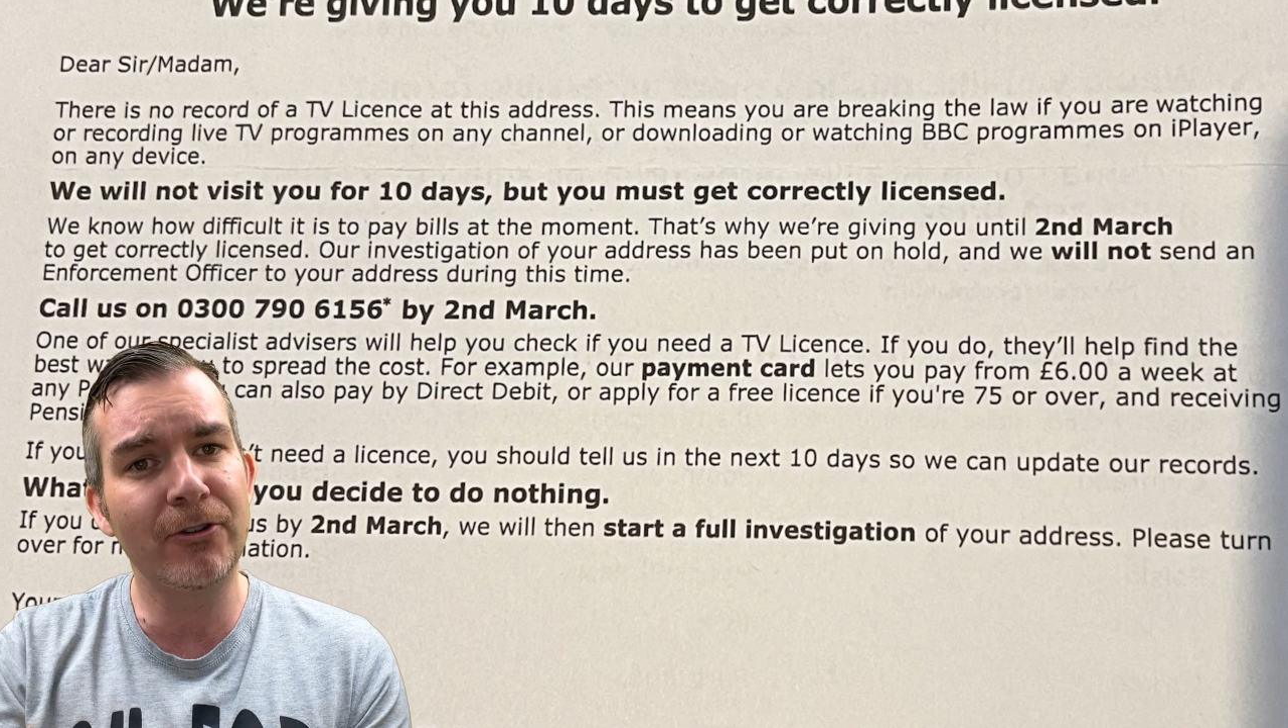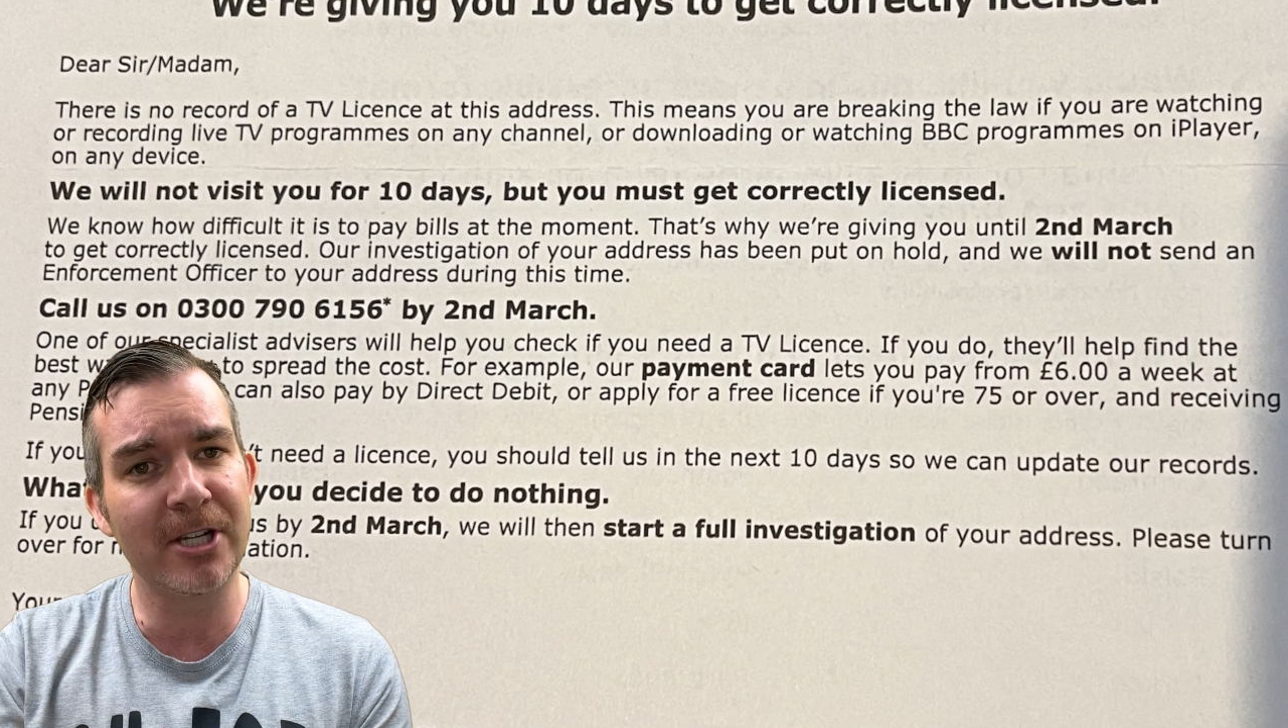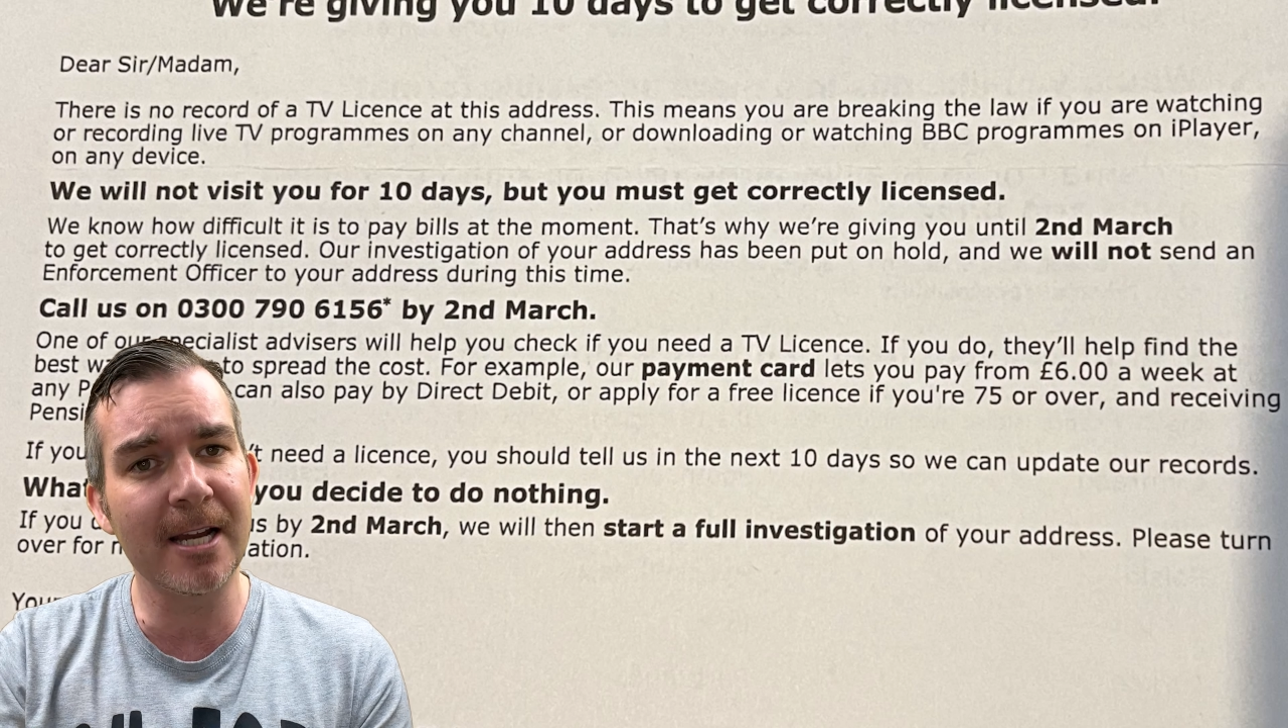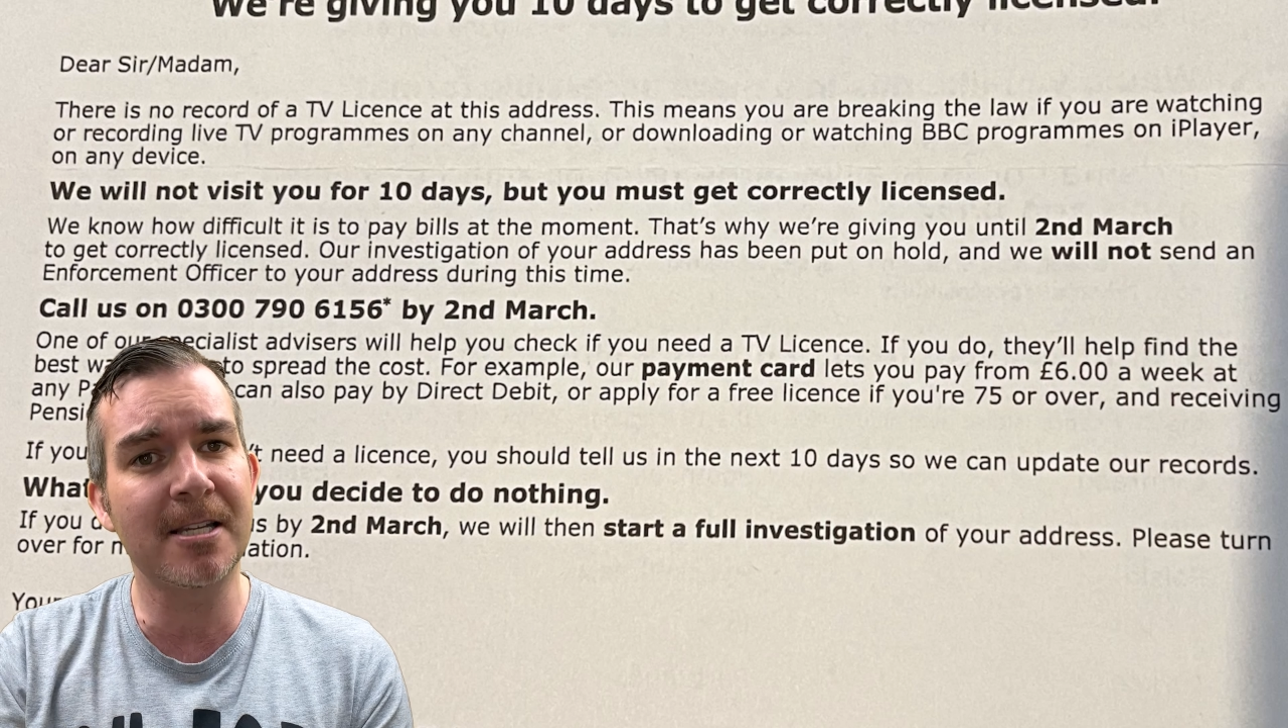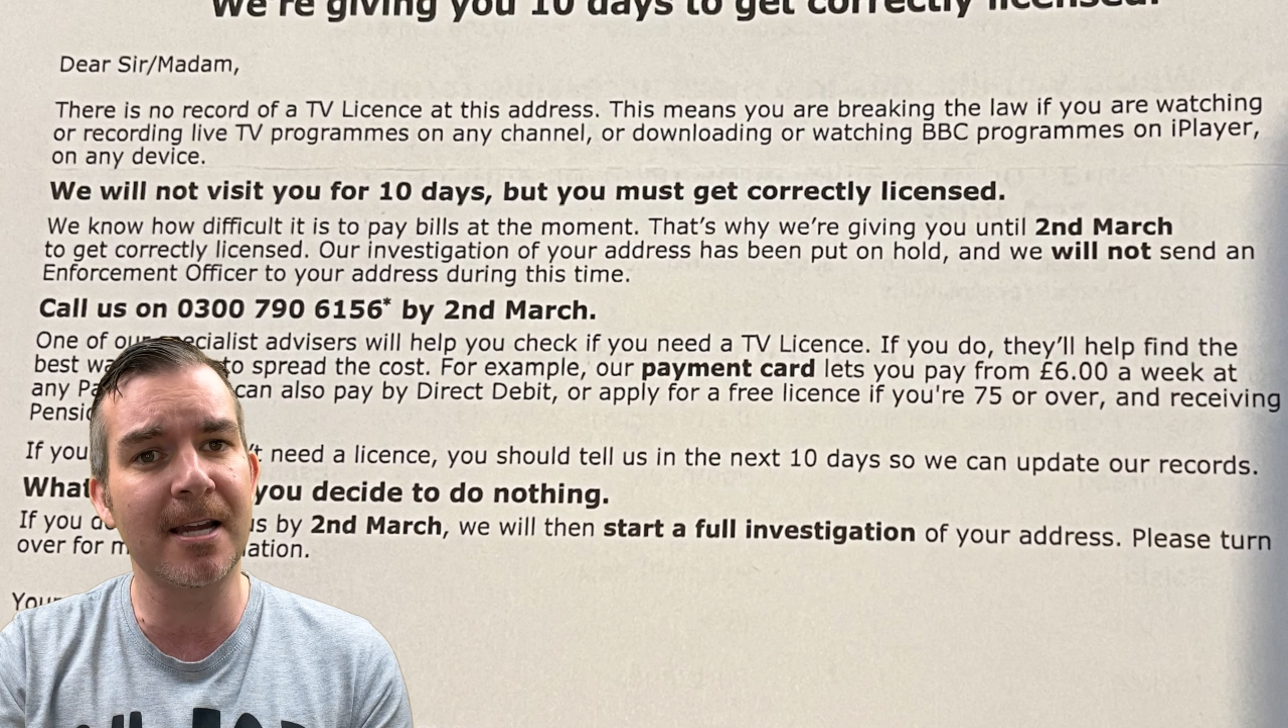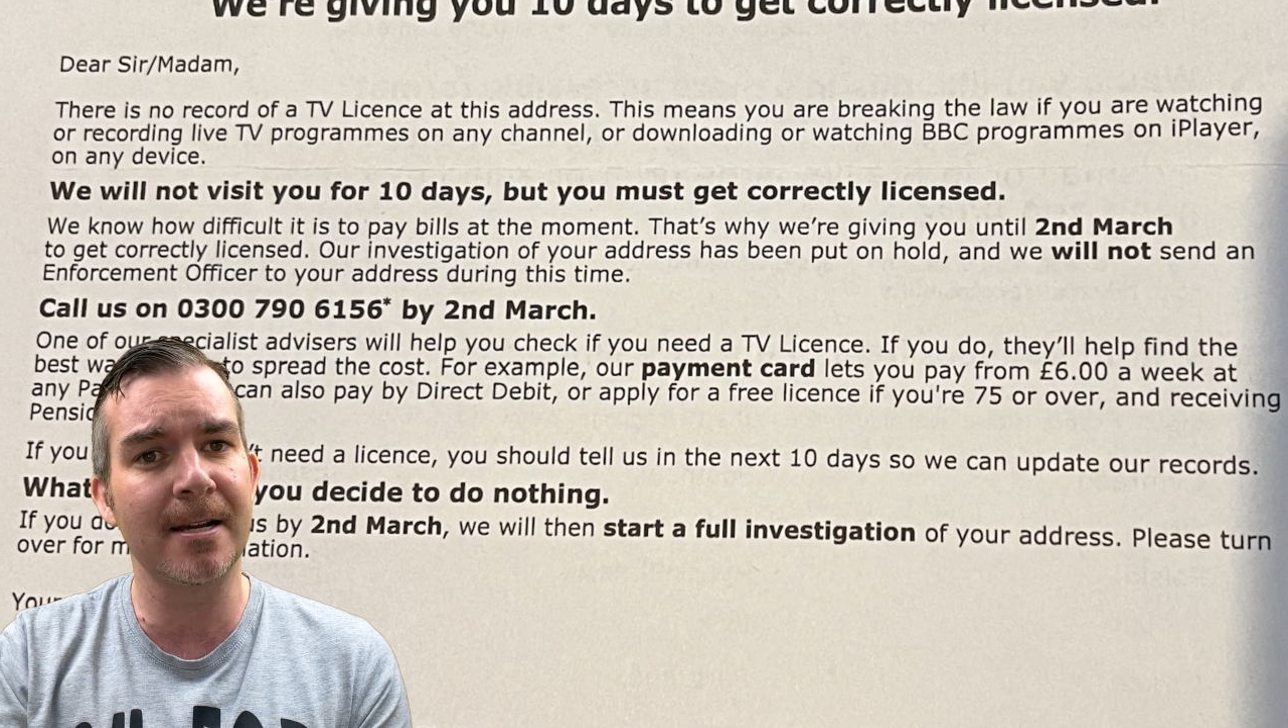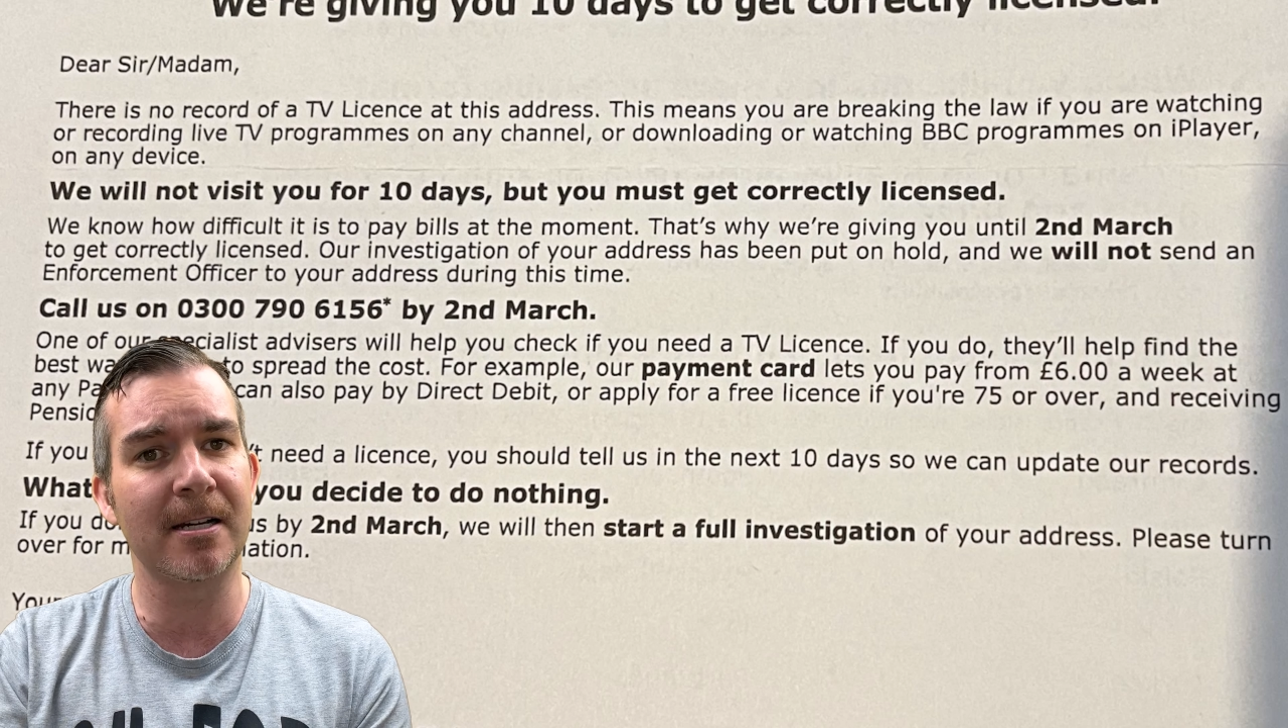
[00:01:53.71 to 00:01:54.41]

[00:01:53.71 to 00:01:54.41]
did send